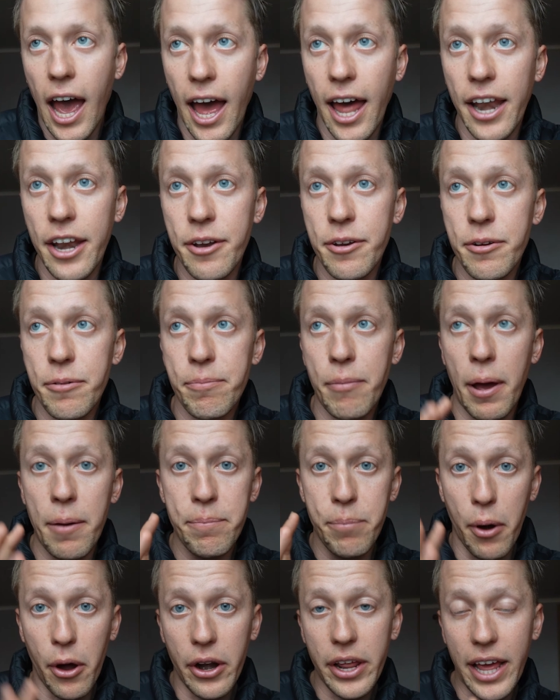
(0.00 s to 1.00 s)
and my
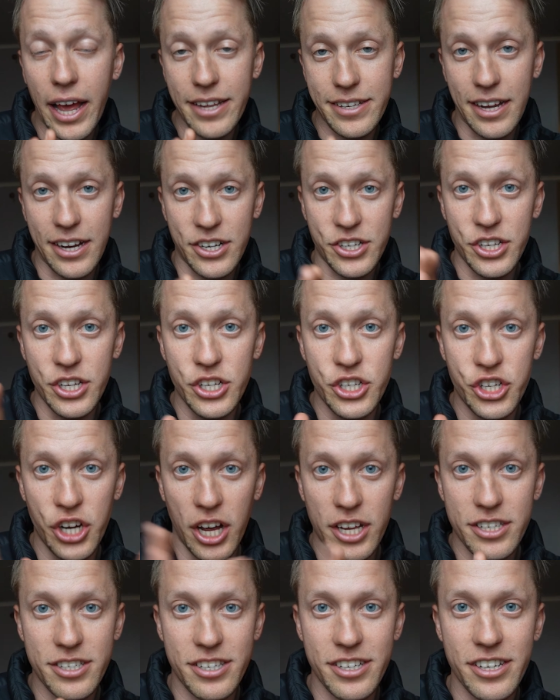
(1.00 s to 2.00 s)
body has actually
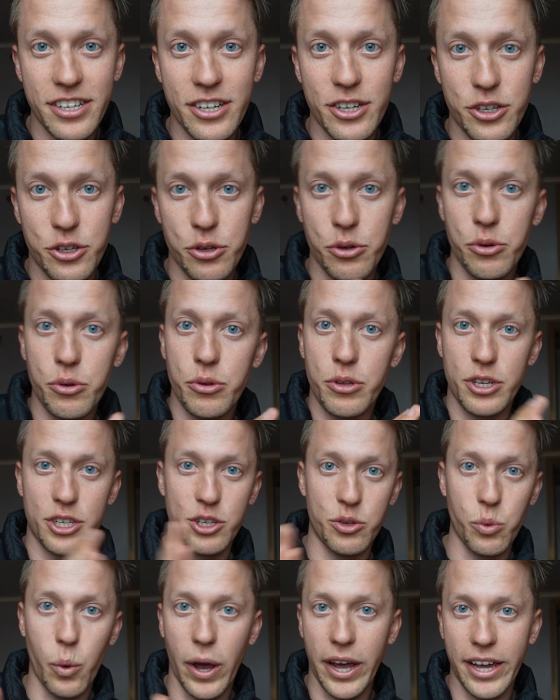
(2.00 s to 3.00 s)
adjusted to the
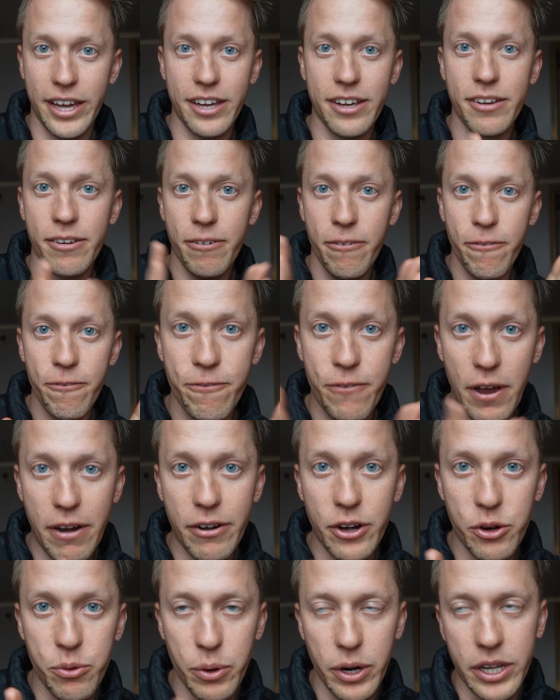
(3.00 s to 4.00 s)
swaying
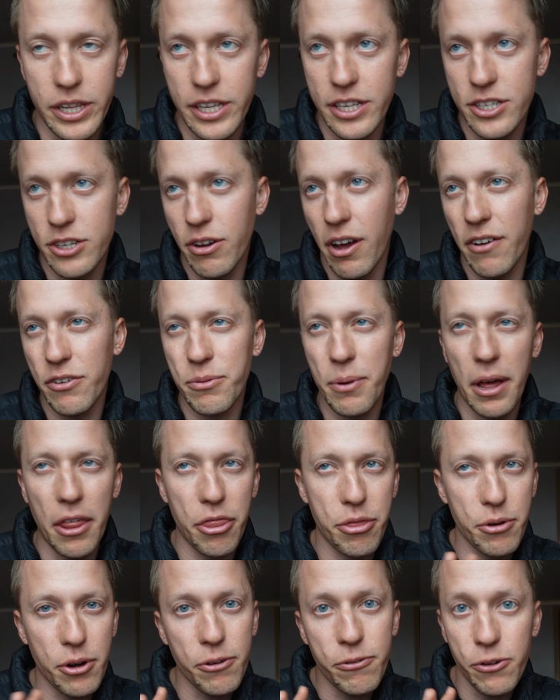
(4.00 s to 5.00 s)
very quickly. So after
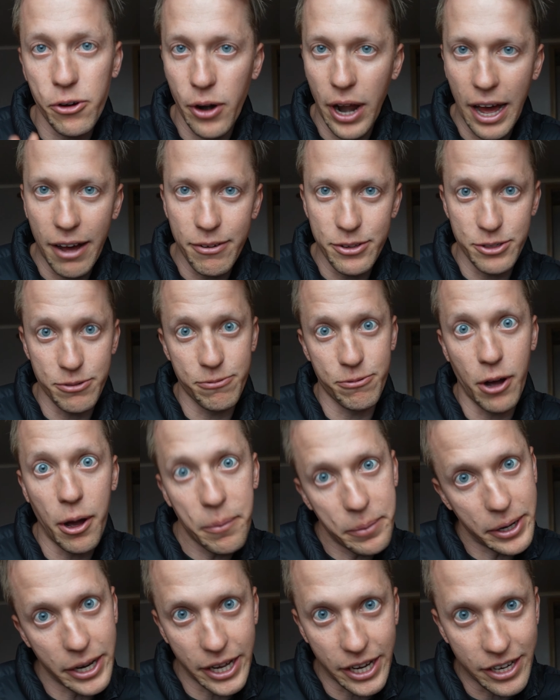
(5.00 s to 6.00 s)
about three or four hours of
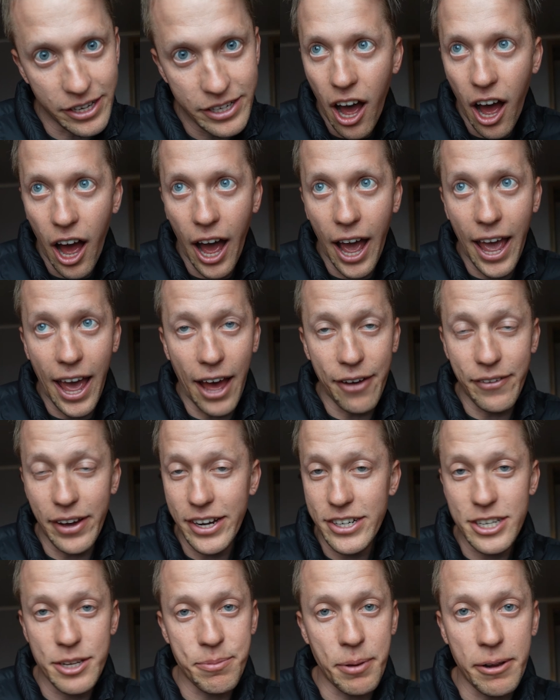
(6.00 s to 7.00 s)
vomiting, I have
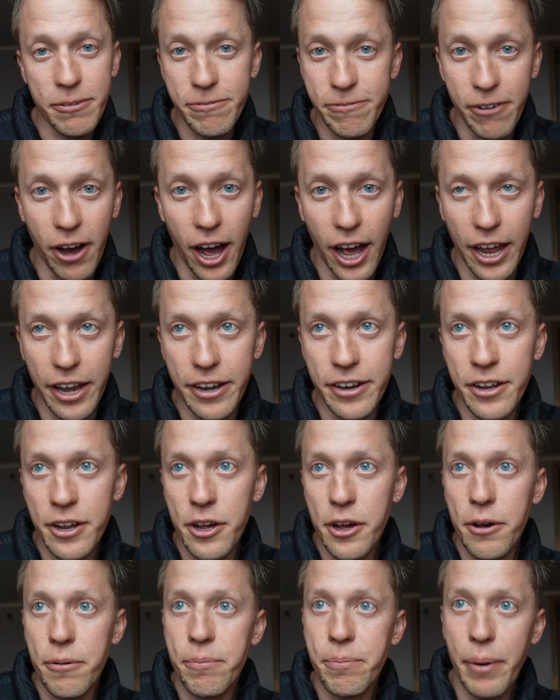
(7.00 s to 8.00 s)
actually been fine
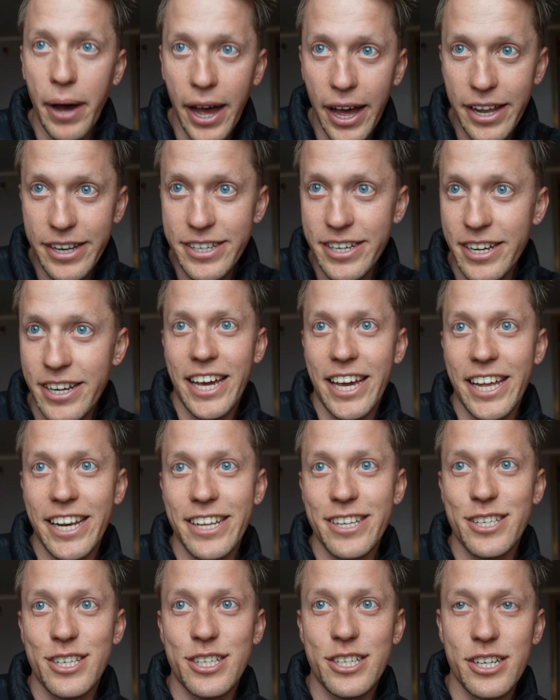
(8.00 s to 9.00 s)
but it
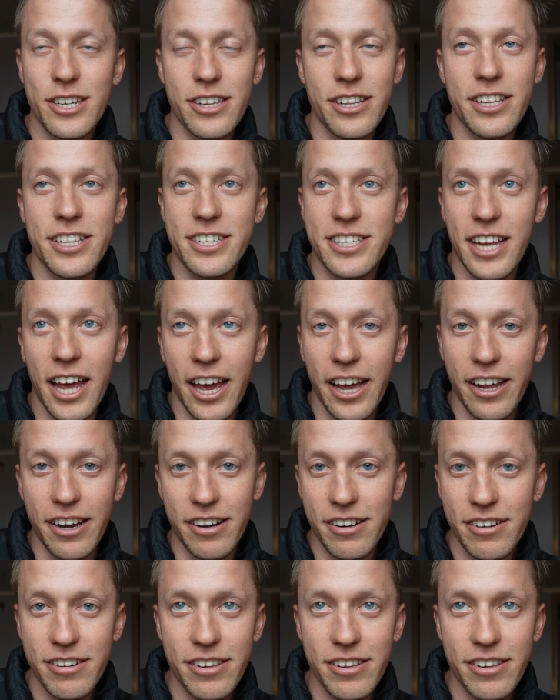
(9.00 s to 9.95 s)
is still insane.